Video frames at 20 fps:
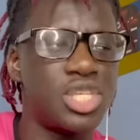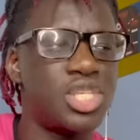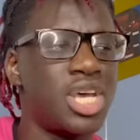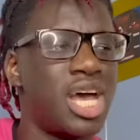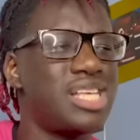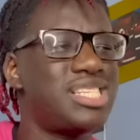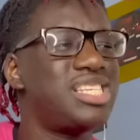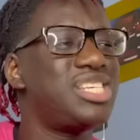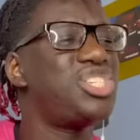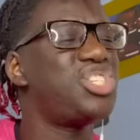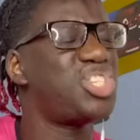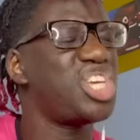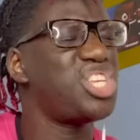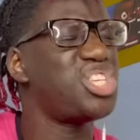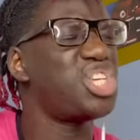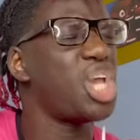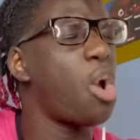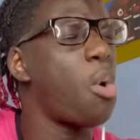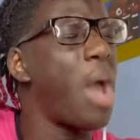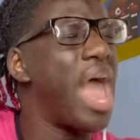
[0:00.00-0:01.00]
Johnson. Shut
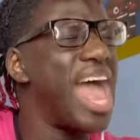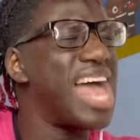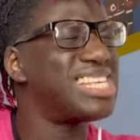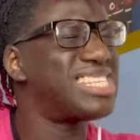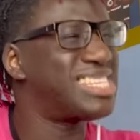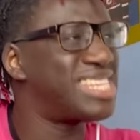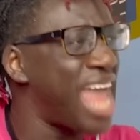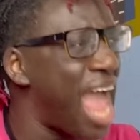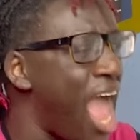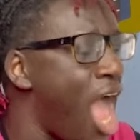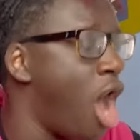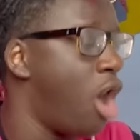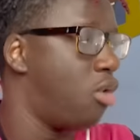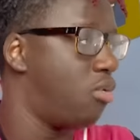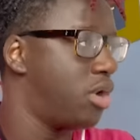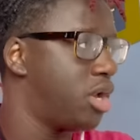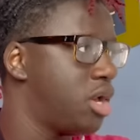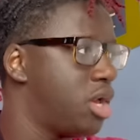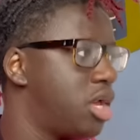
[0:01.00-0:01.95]
your ass down.